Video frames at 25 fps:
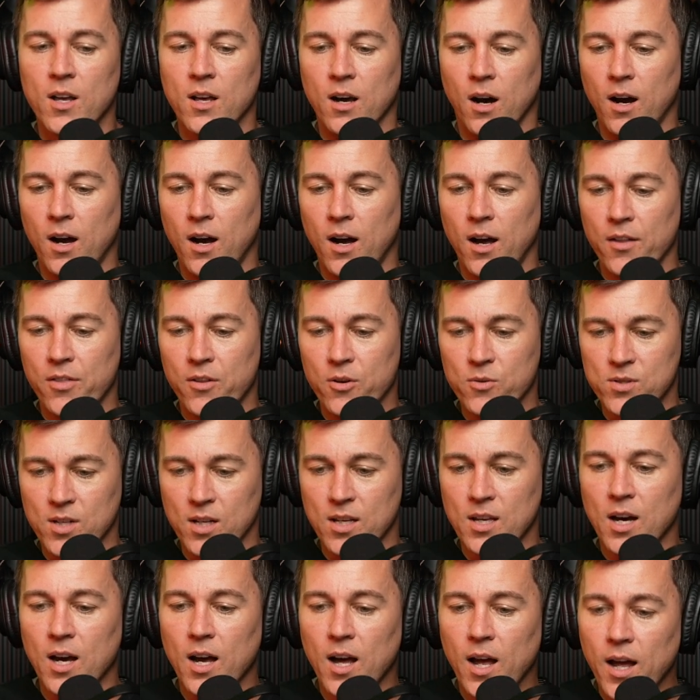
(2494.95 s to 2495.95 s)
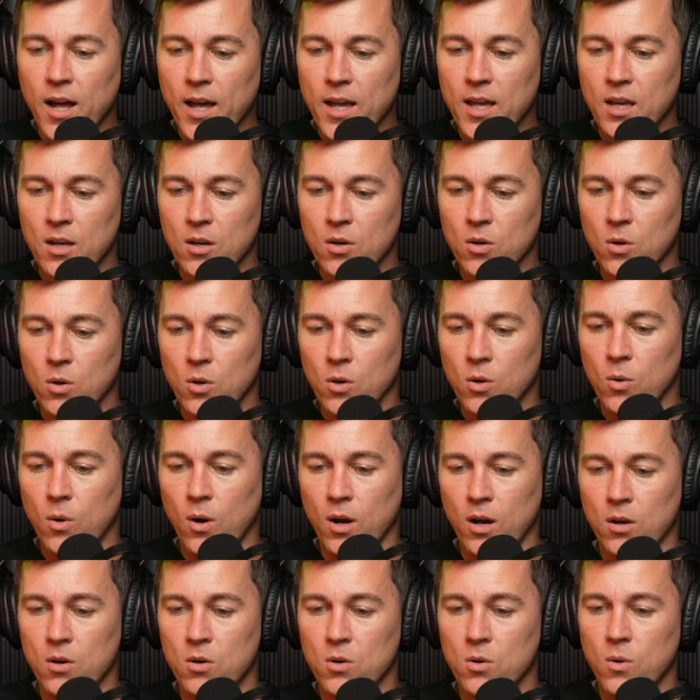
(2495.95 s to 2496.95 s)
Uh, there's a guy who
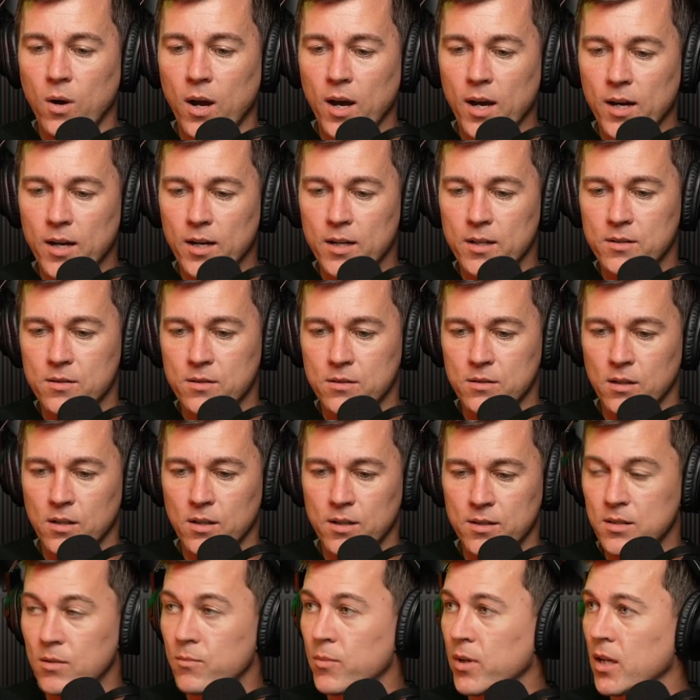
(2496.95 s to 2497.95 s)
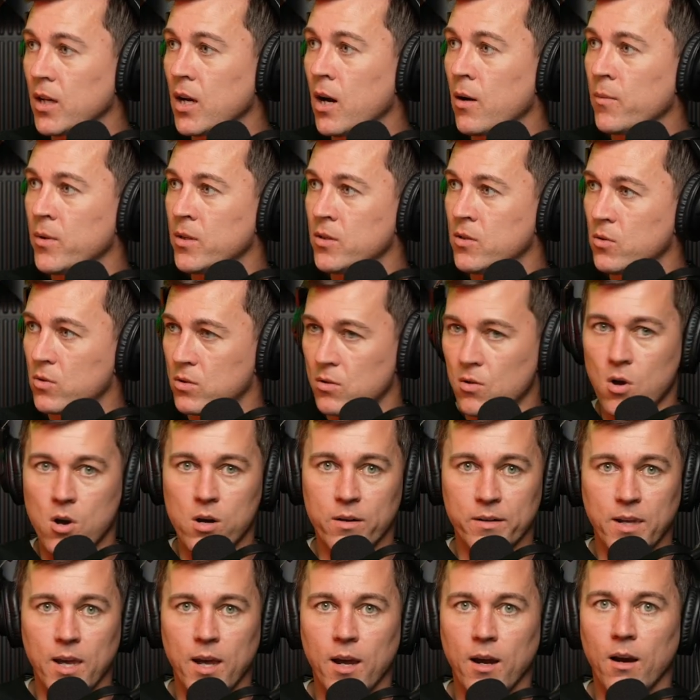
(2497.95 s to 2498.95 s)
who has uh, somebody come and do his
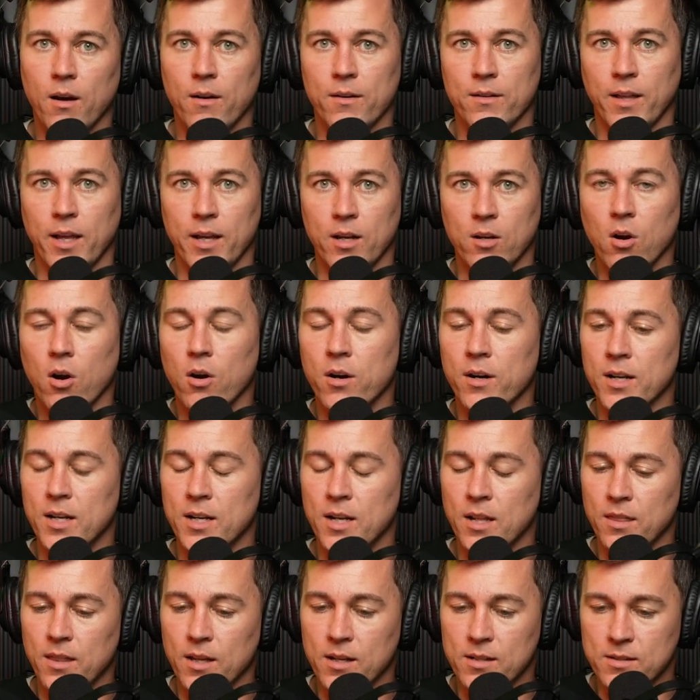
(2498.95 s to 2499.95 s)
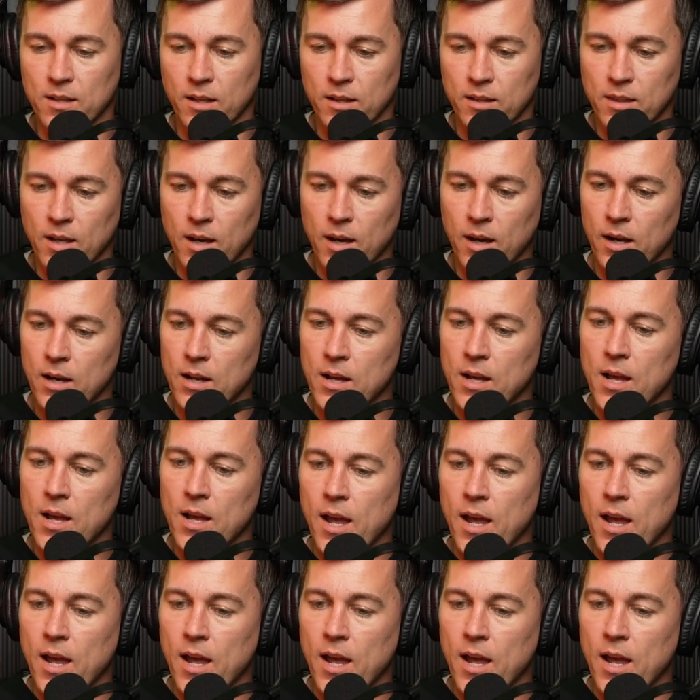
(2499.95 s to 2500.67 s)
lawn care and like gardening and things like that.